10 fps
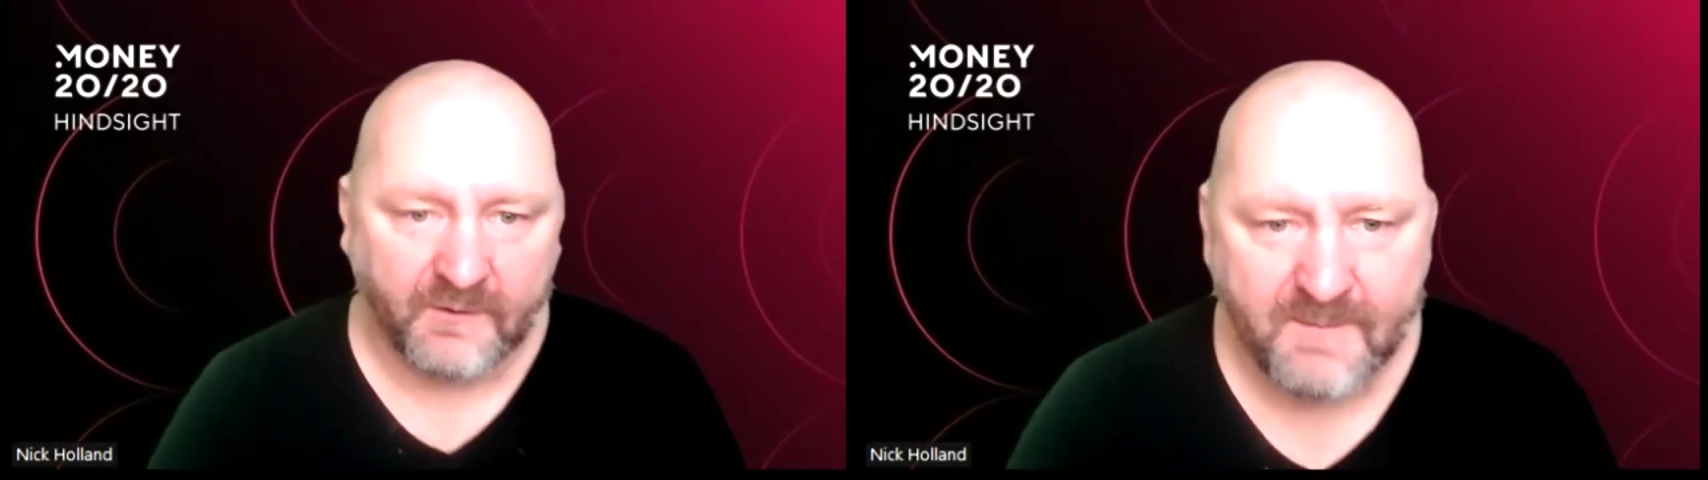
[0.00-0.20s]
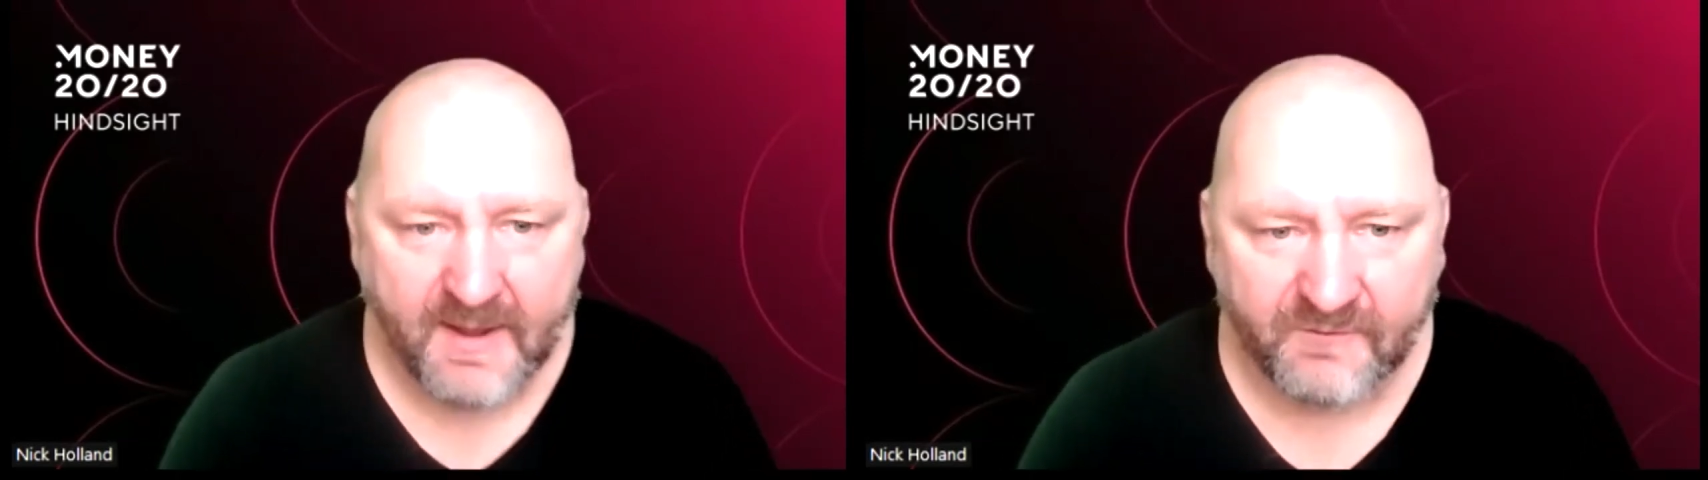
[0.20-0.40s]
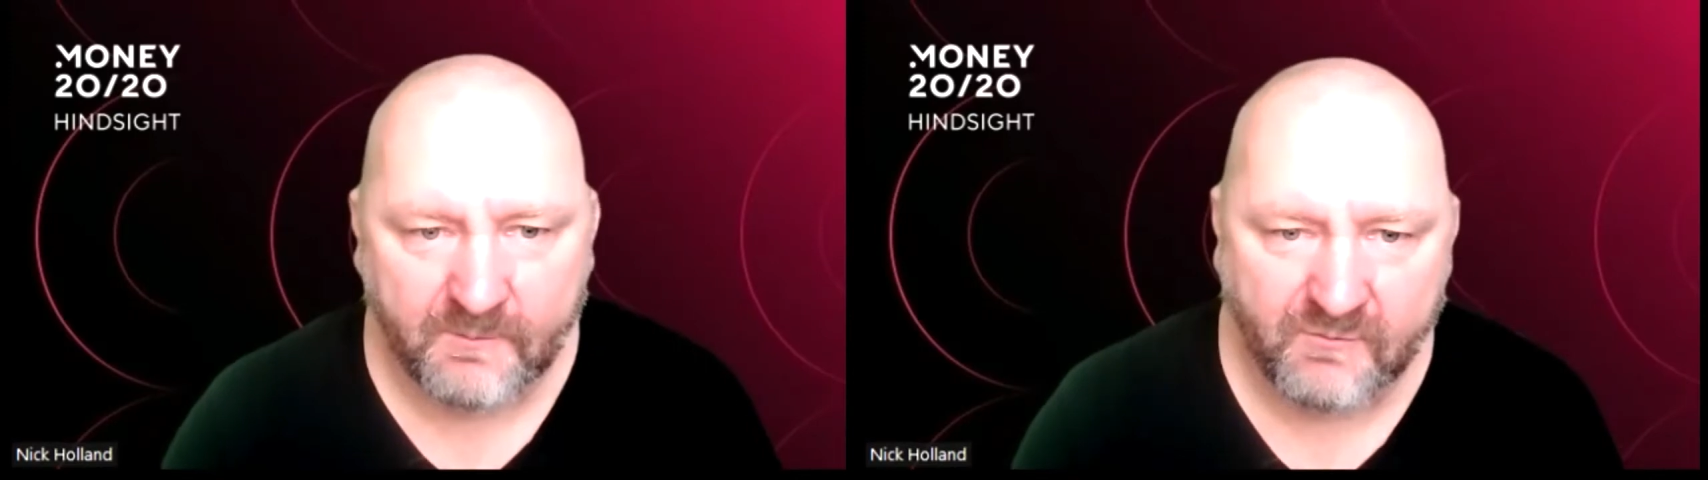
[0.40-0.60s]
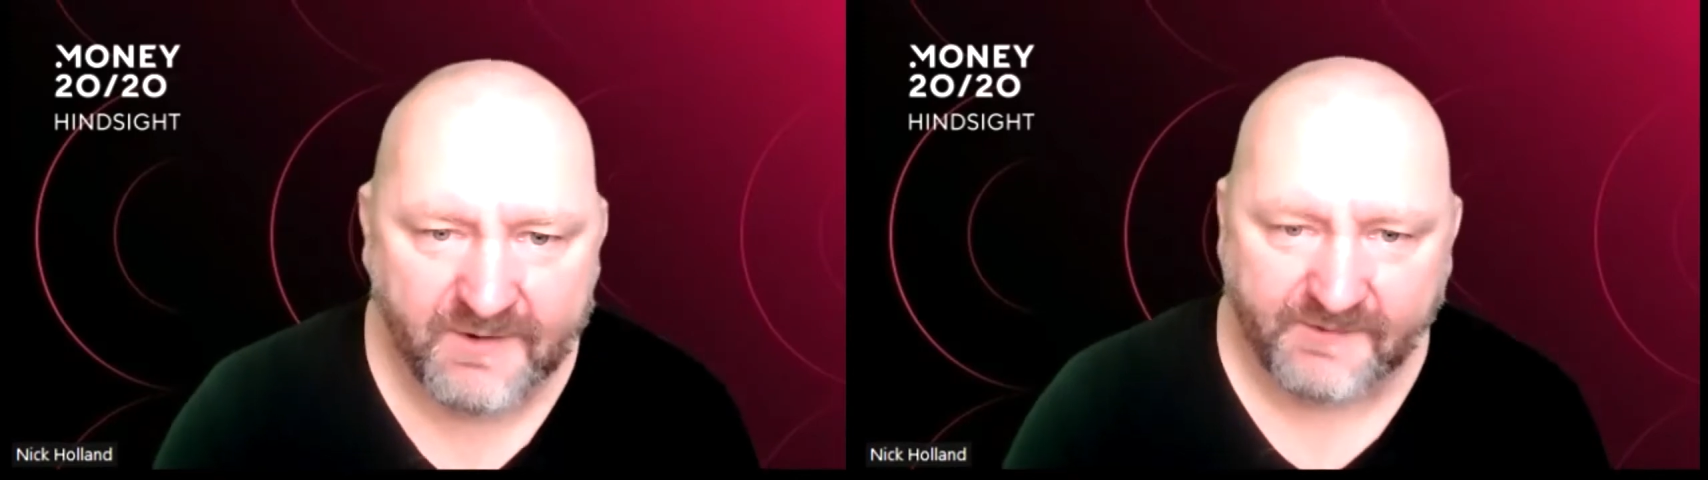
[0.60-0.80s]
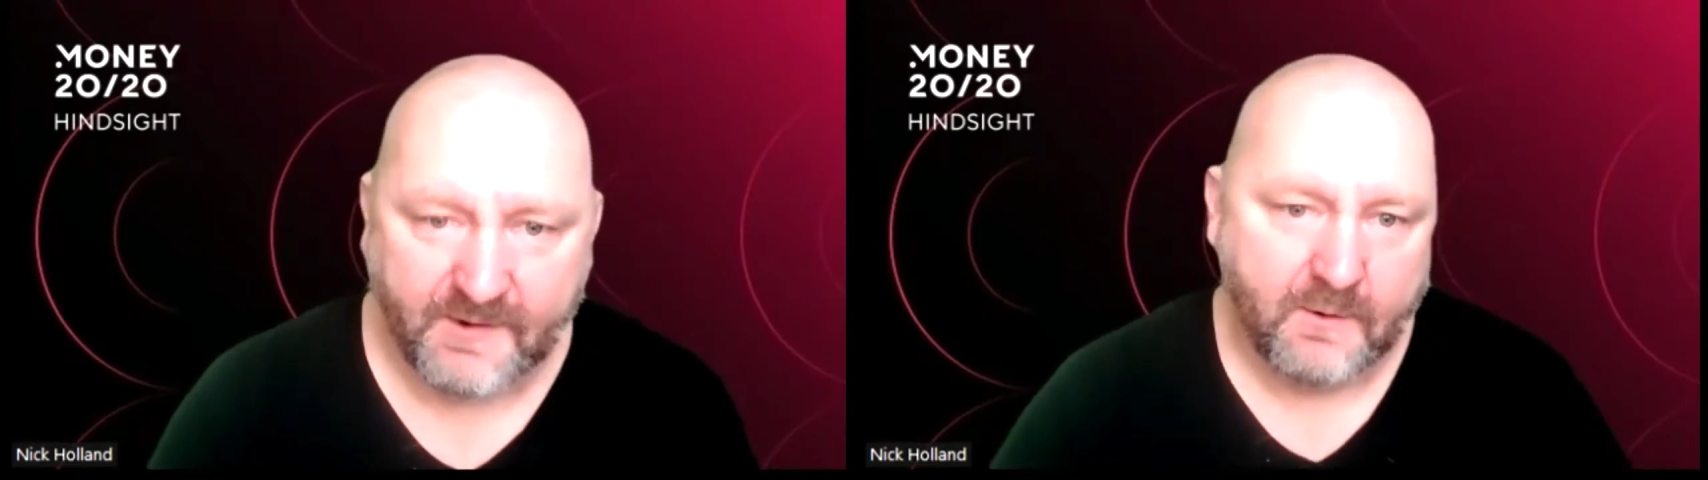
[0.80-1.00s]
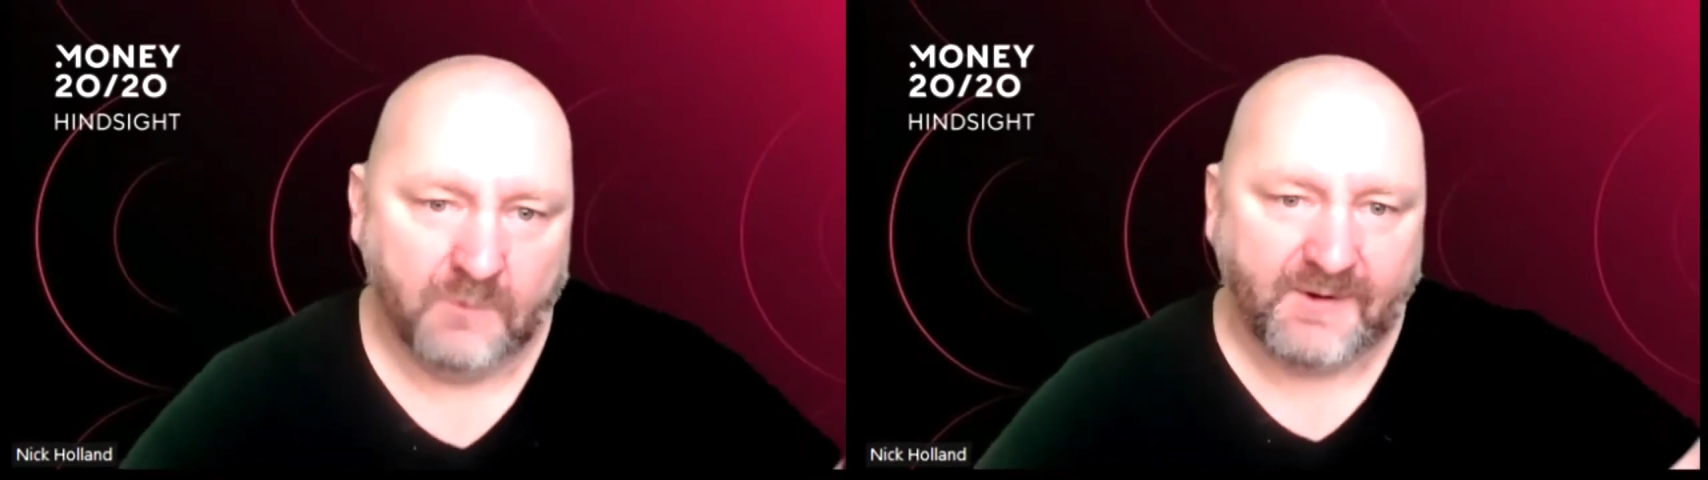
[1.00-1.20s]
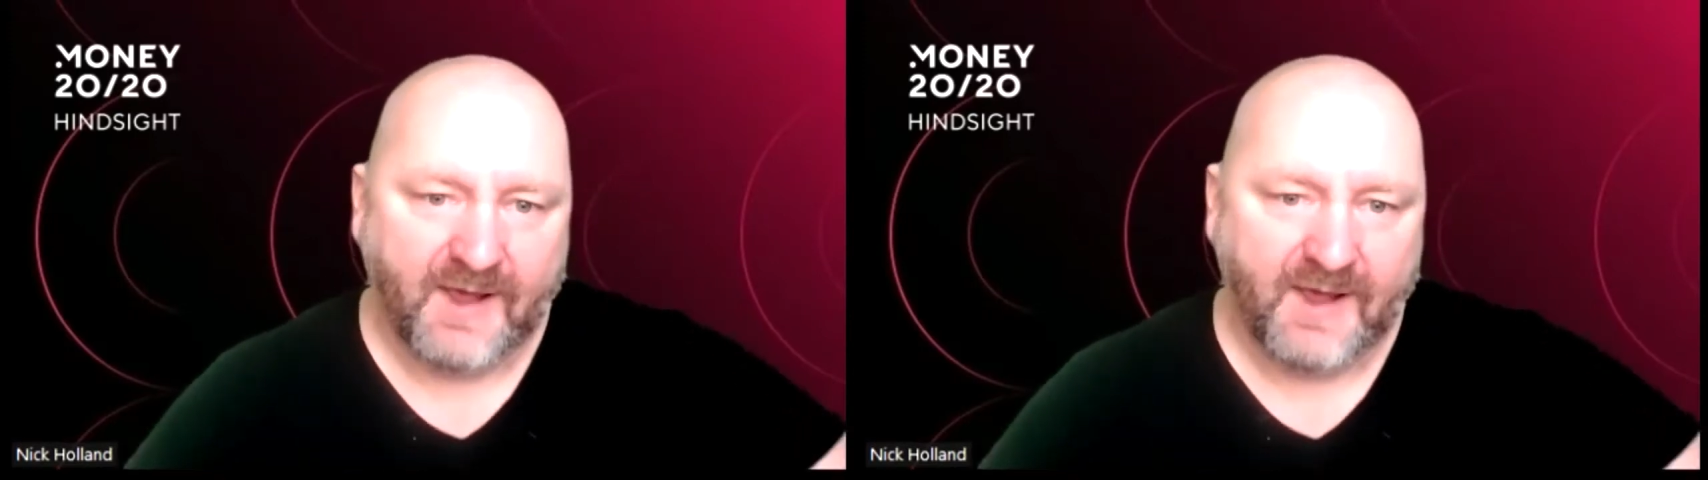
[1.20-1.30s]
that's made from recycled